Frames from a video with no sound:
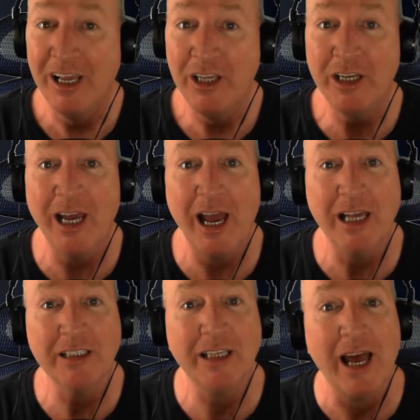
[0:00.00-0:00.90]
You
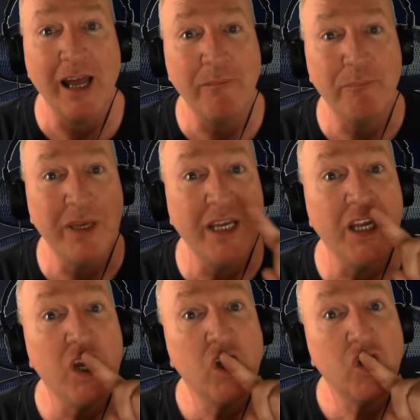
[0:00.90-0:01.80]
guys got to
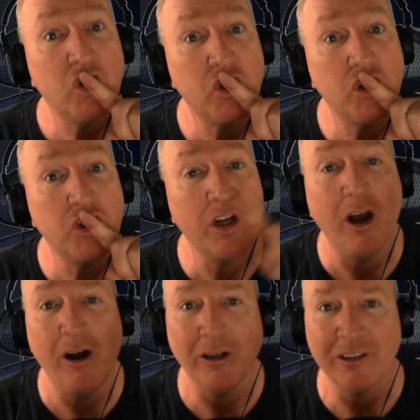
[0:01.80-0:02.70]
be shh,
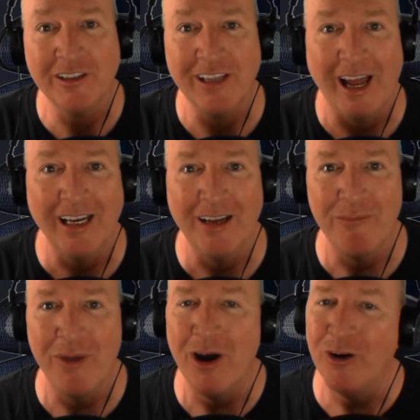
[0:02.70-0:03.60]
on
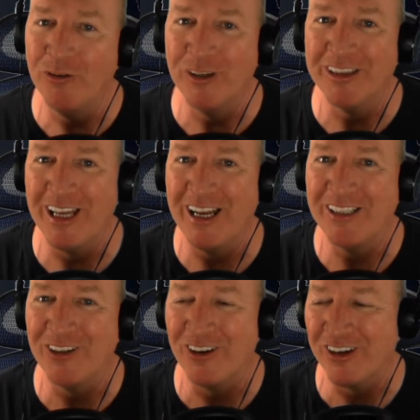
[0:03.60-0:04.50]
silent mode with
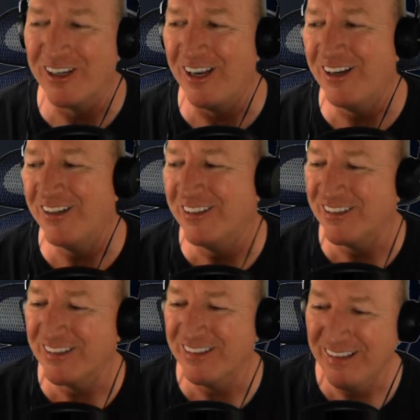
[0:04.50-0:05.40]
that door
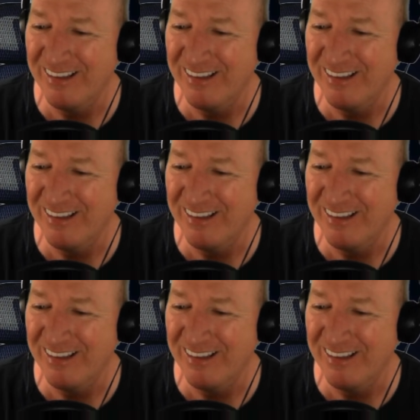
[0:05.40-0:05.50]
closed.